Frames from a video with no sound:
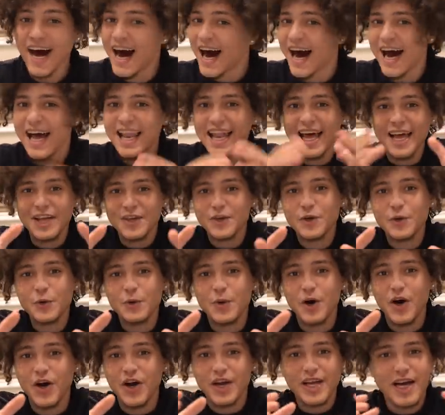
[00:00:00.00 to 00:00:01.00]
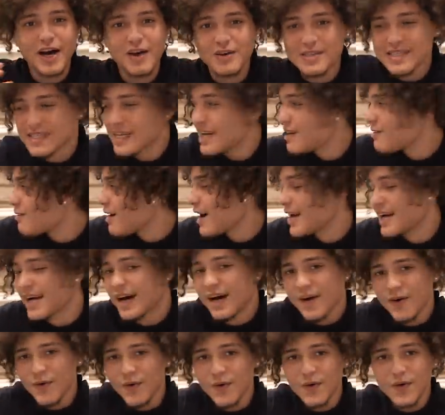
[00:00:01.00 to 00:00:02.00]
I like your work. I'll say it right
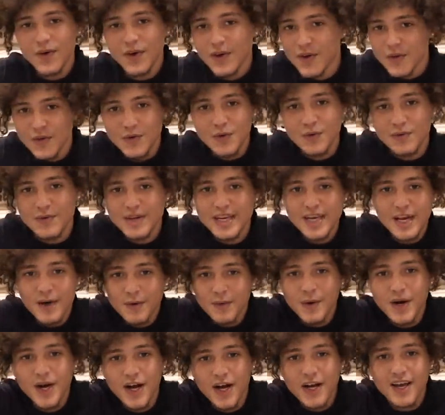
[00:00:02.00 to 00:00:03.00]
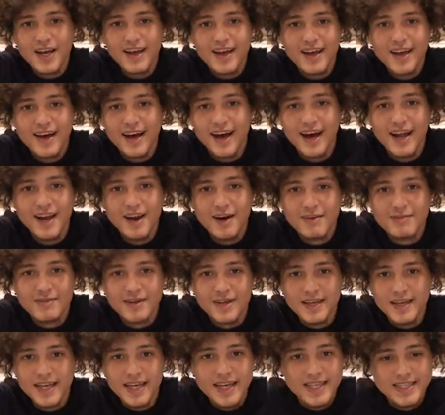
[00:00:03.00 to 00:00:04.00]
now. Your video work, I love
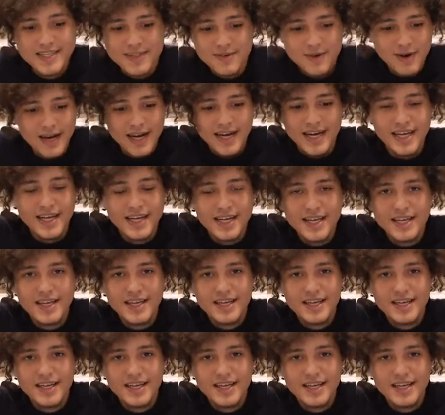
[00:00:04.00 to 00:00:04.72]
it. It's great.